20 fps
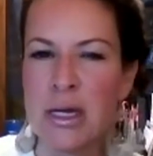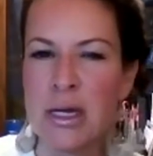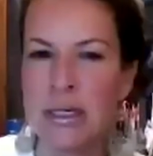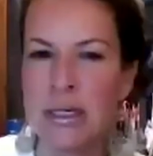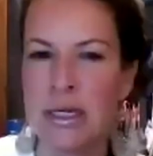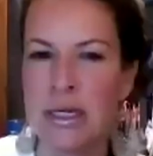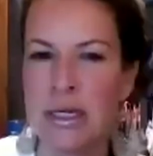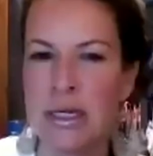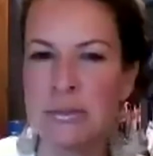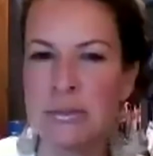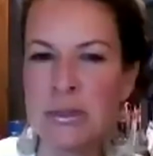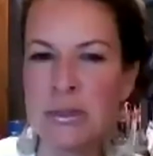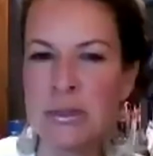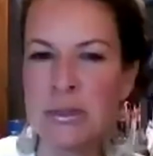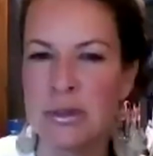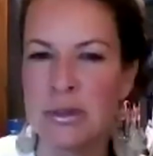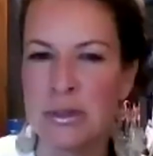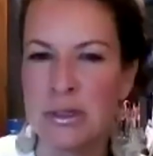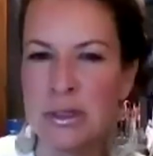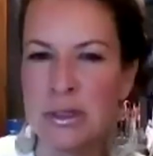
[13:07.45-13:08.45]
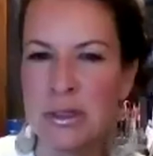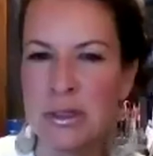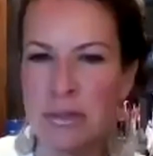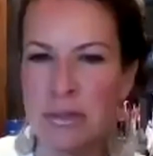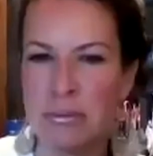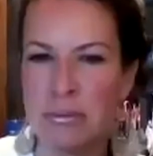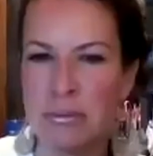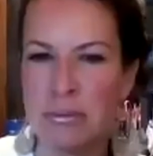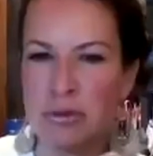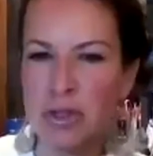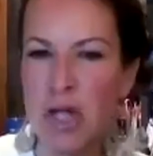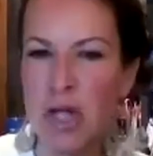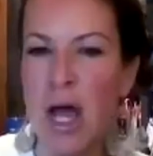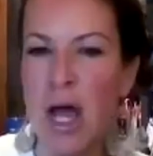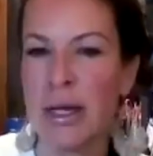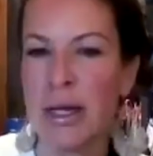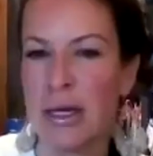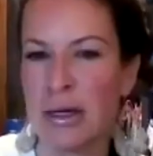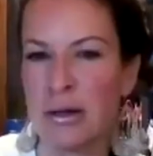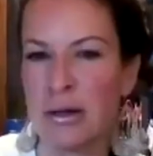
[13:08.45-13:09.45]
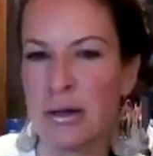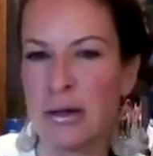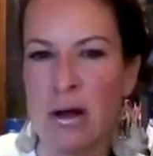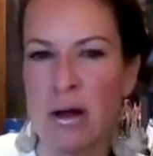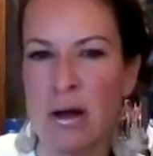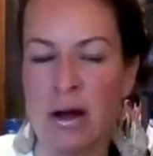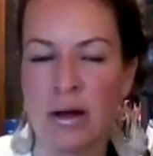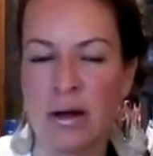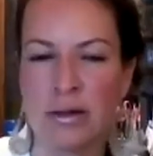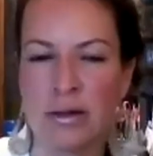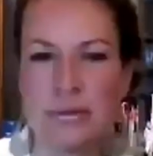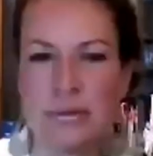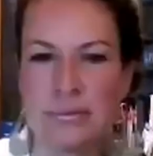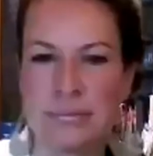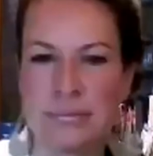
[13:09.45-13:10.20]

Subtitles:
keeps you chugging along?